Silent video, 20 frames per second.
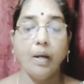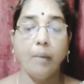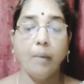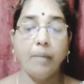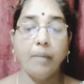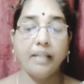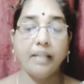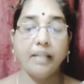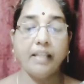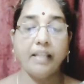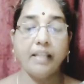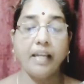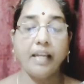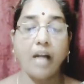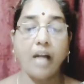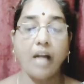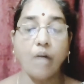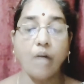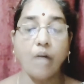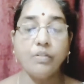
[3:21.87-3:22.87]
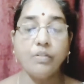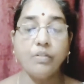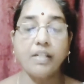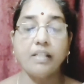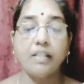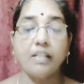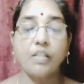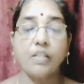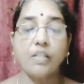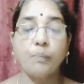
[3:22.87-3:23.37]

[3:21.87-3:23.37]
but they outdid the